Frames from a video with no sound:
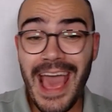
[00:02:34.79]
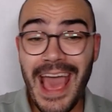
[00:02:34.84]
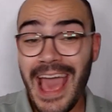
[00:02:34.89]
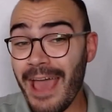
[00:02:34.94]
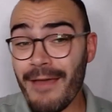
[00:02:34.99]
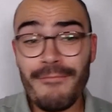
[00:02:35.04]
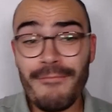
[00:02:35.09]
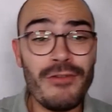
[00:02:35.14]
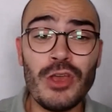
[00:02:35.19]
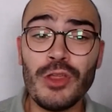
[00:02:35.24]

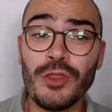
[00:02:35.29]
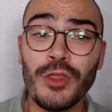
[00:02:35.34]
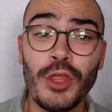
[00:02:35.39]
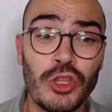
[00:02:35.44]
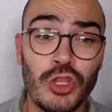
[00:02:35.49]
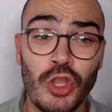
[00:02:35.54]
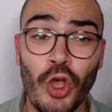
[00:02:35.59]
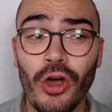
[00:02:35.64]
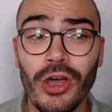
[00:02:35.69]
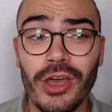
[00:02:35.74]
Every other
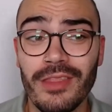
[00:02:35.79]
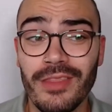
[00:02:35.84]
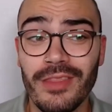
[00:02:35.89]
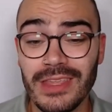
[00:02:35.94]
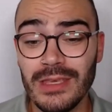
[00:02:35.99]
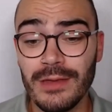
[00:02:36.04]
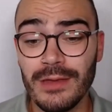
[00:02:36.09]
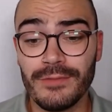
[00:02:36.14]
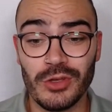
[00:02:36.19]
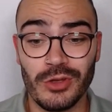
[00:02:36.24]
diet that
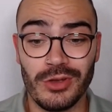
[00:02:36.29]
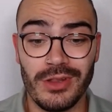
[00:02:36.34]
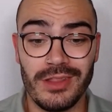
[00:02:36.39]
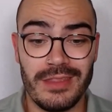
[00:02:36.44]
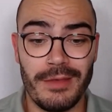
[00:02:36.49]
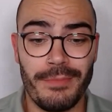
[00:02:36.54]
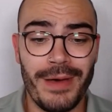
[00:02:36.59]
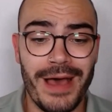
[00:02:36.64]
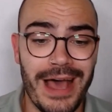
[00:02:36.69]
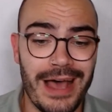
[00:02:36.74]
you've done in
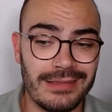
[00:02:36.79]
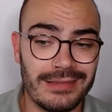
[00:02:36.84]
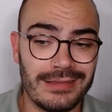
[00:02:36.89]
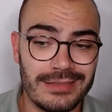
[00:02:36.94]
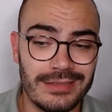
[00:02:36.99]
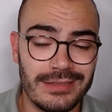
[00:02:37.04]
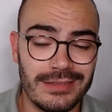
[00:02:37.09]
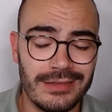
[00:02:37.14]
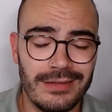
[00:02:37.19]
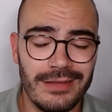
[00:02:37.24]
the
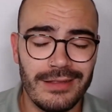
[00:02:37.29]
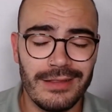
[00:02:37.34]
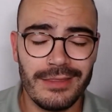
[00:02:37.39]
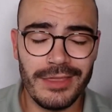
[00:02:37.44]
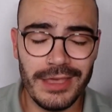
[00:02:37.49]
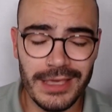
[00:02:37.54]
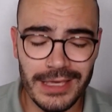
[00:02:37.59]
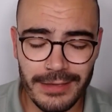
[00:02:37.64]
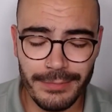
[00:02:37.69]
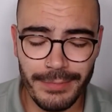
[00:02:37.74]
past,
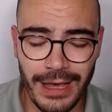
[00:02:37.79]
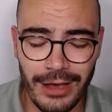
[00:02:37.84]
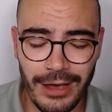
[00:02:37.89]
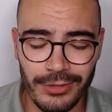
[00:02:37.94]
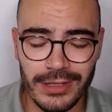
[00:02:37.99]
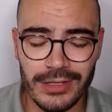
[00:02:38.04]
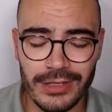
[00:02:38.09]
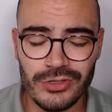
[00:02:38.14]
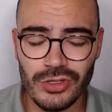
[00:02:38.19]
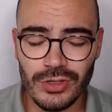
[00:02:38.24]
think
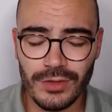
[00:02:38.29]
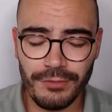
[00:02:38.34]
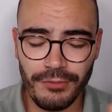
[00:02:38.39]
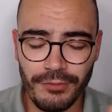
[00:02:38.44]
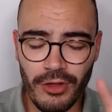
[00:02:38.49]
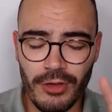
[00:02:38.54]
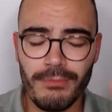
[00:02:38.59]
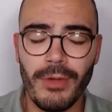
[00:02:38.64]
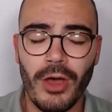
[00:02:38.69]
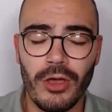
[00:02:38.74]
about it just
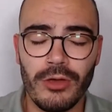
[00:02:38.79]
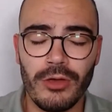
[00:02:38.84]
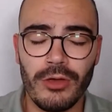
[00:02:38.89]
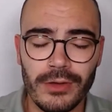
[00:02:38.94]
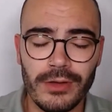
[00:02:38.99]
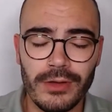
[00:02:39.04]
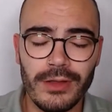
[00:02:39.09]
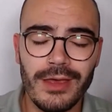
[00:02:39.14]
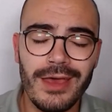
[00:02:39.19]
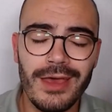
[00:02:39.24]
for a moment.